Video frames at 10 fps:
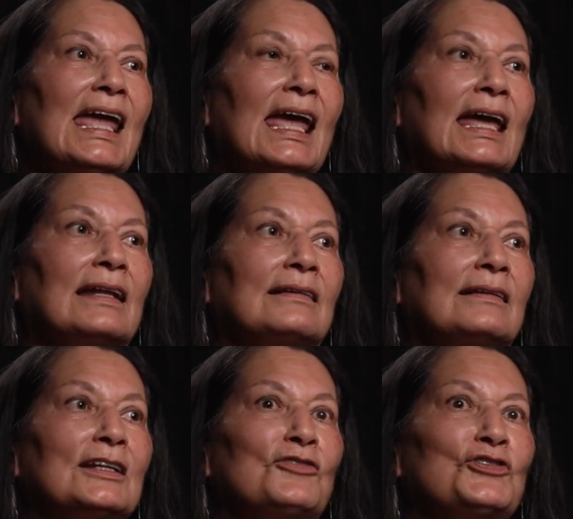and
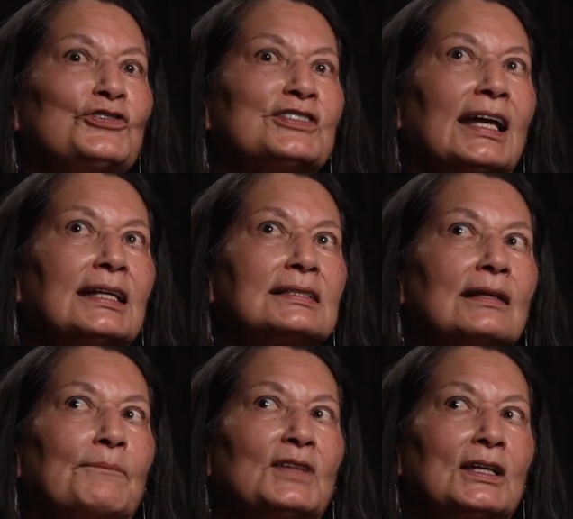if you say
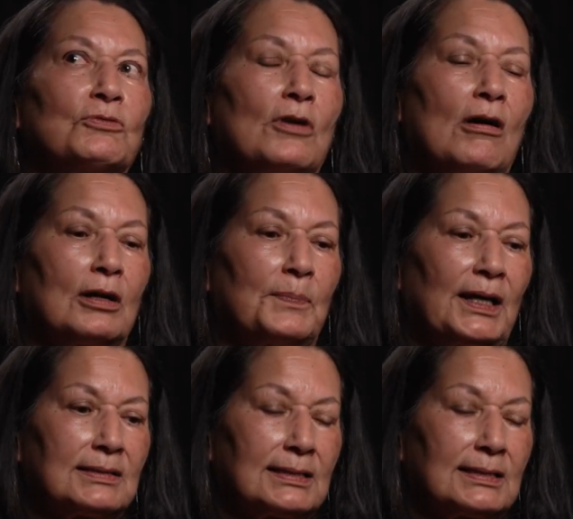something wrong about